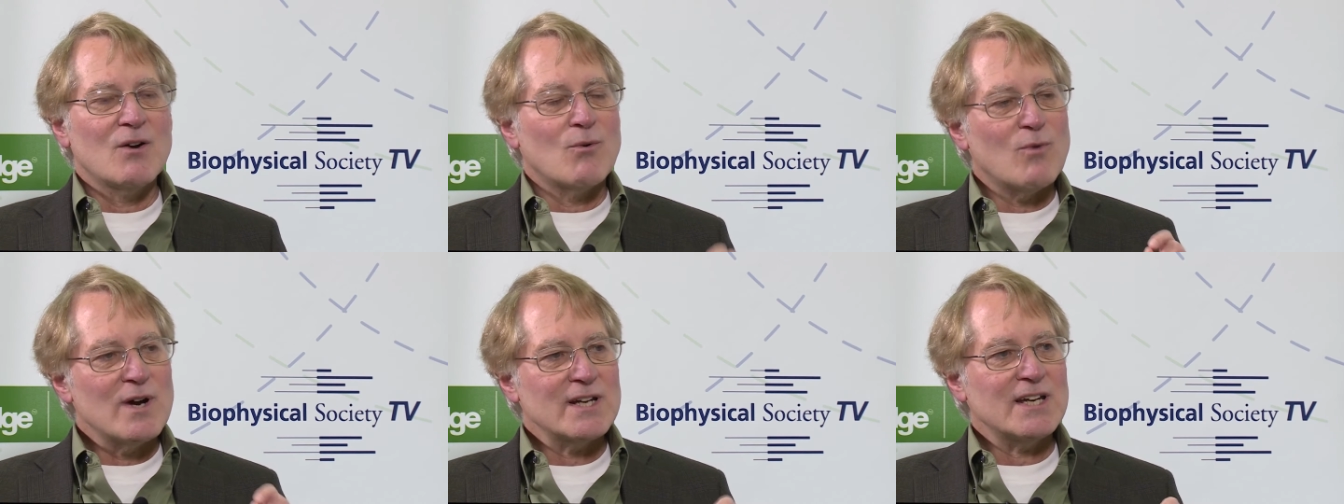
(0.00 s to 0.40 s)

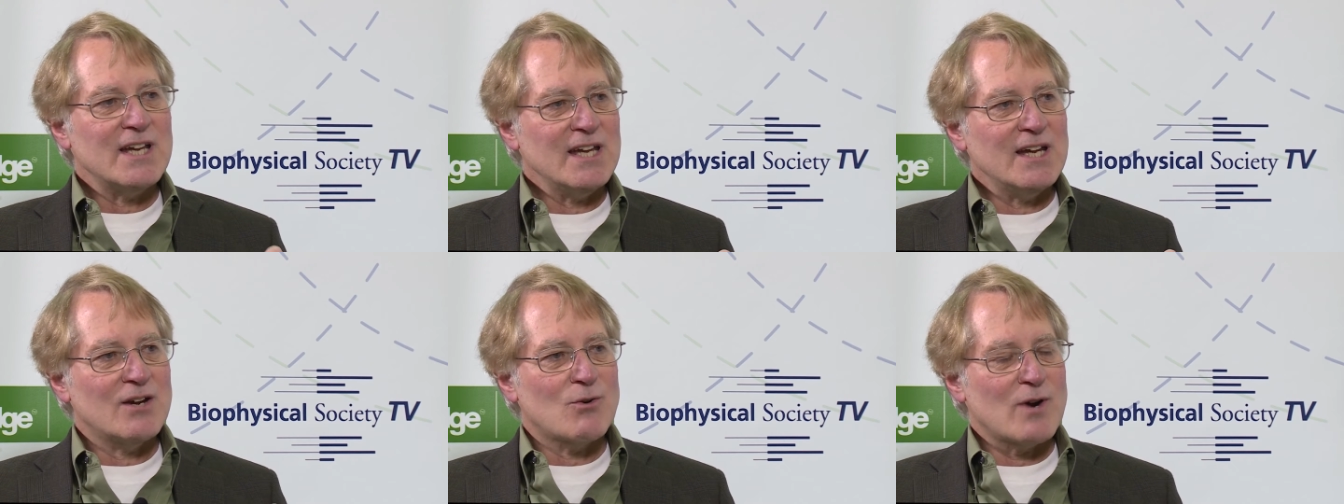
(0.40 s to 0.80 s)
One
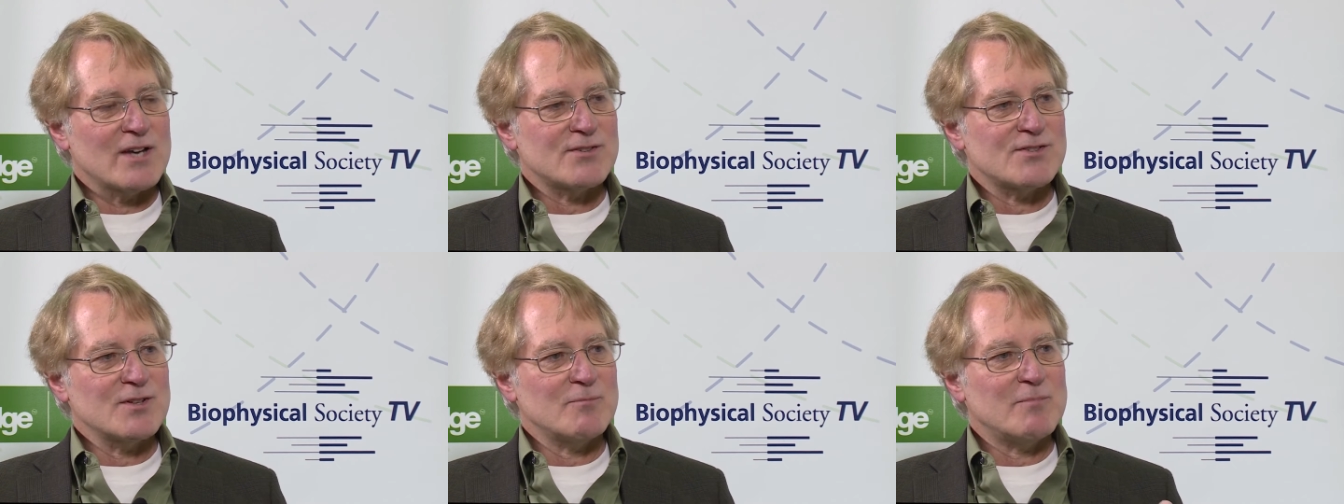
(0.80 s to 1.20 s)
key
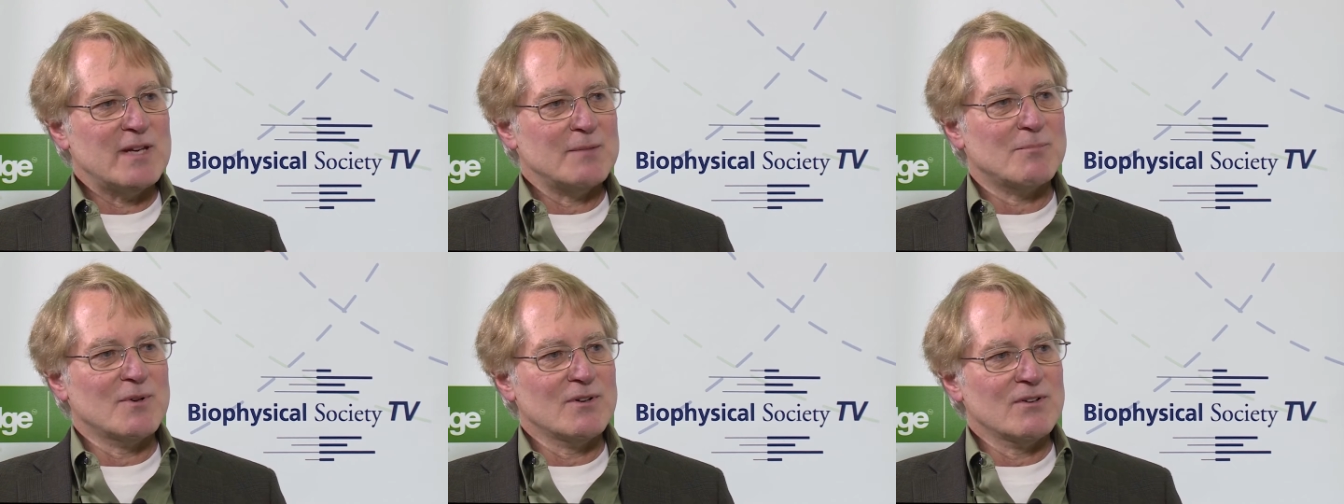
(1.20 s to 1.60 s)
question
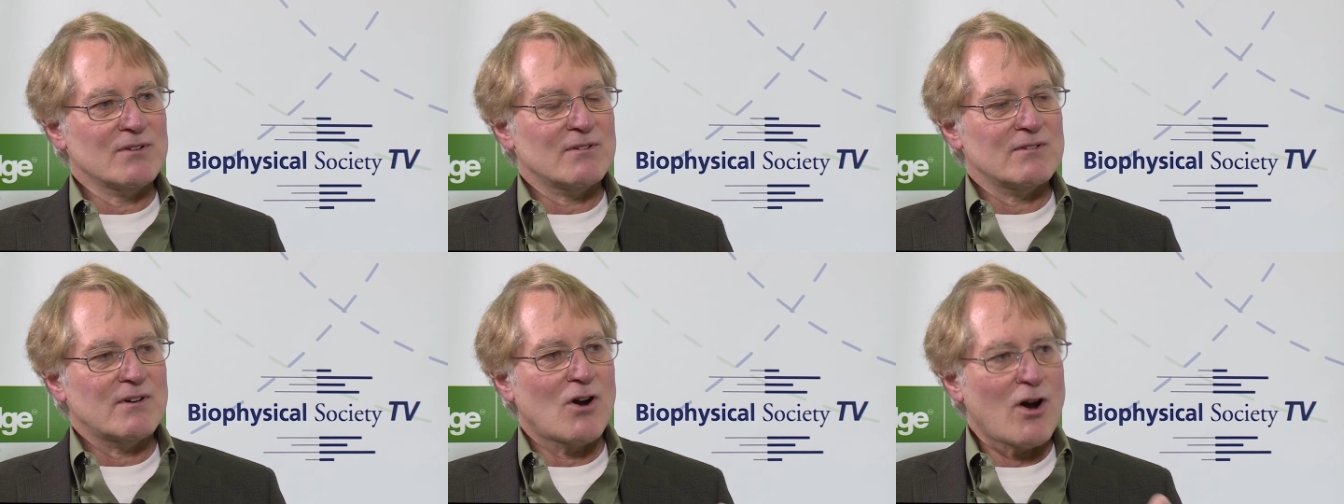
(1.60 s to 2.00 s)
people
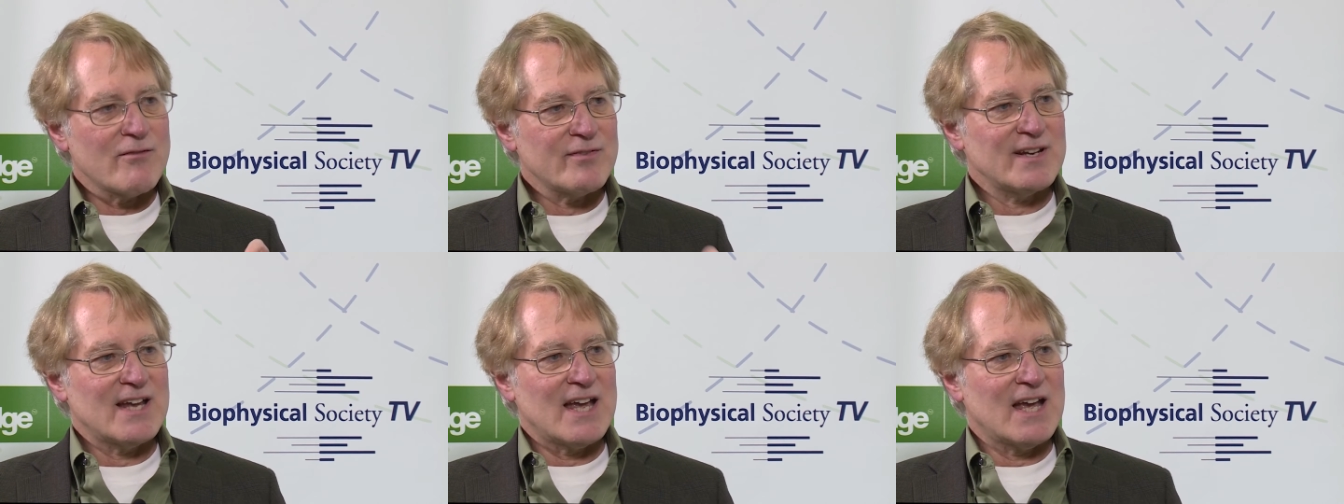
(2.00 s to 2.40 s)

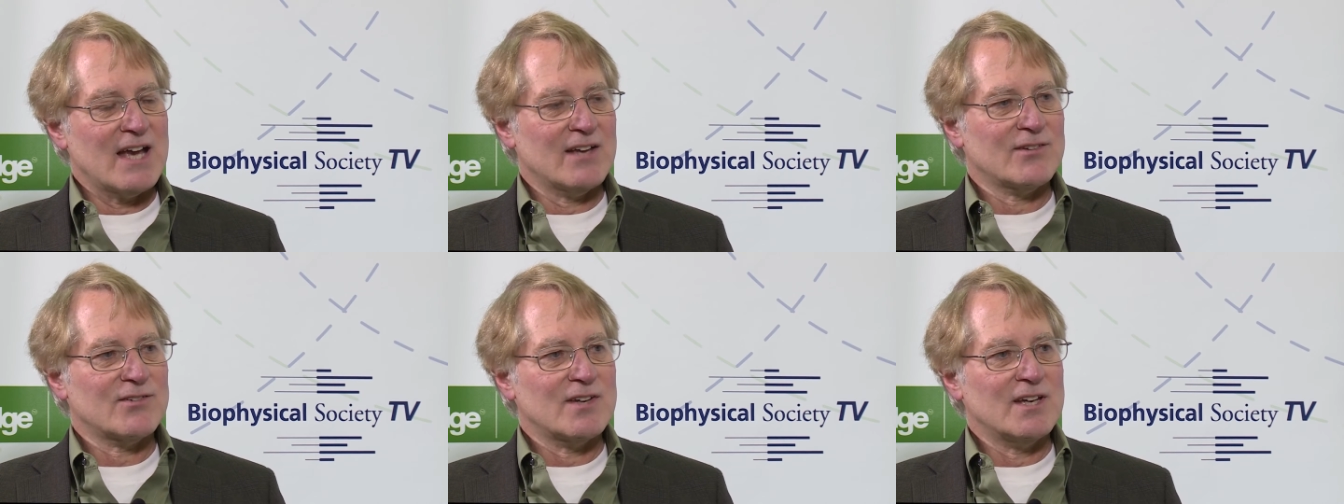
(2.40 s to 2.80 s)
often
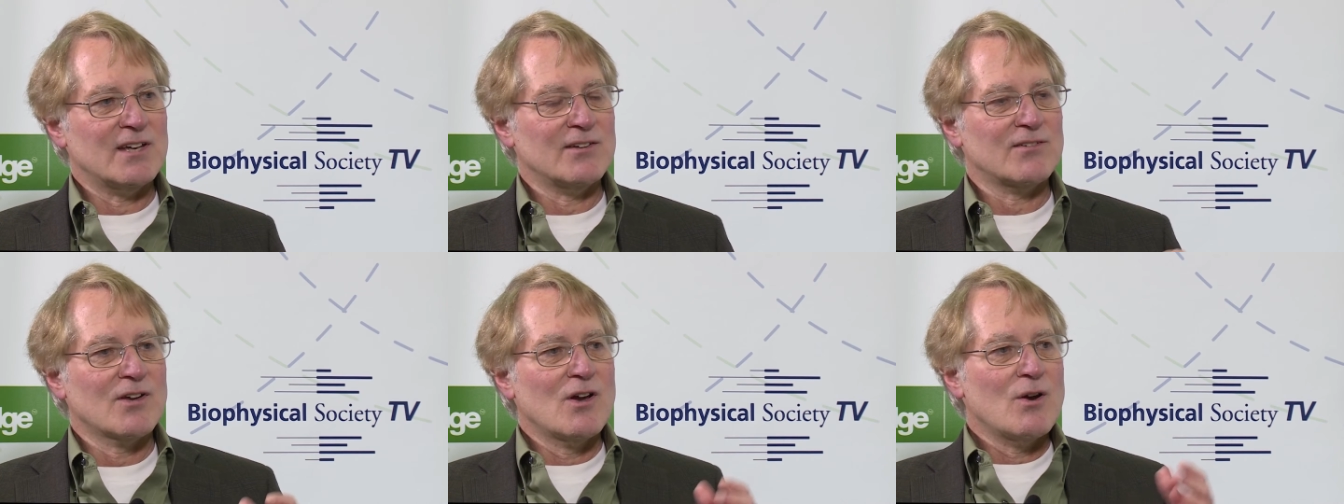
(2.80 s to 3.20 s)
ask
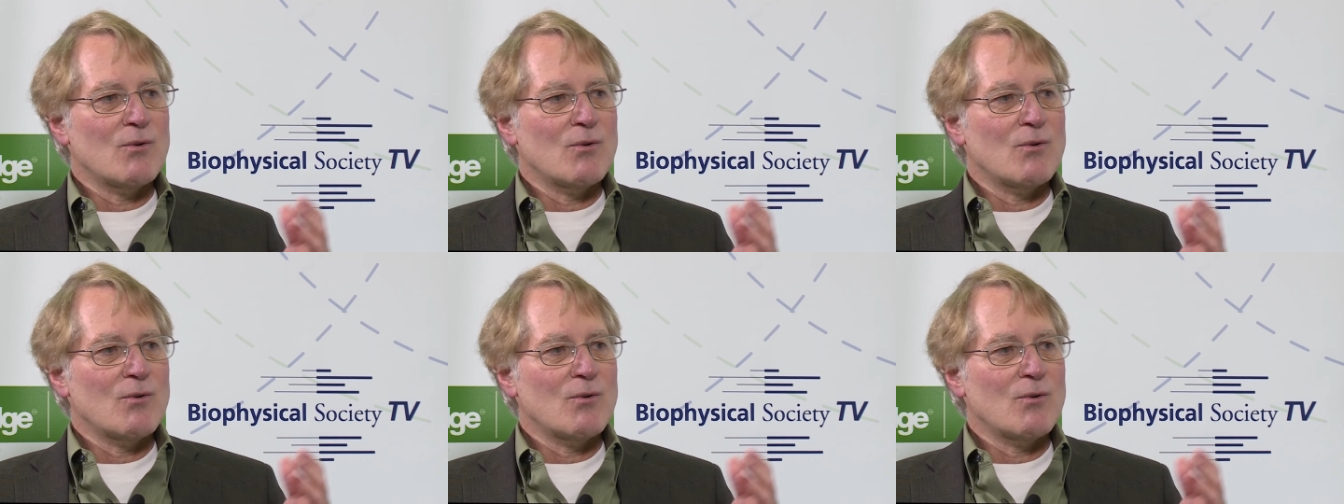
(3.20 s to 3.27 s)
is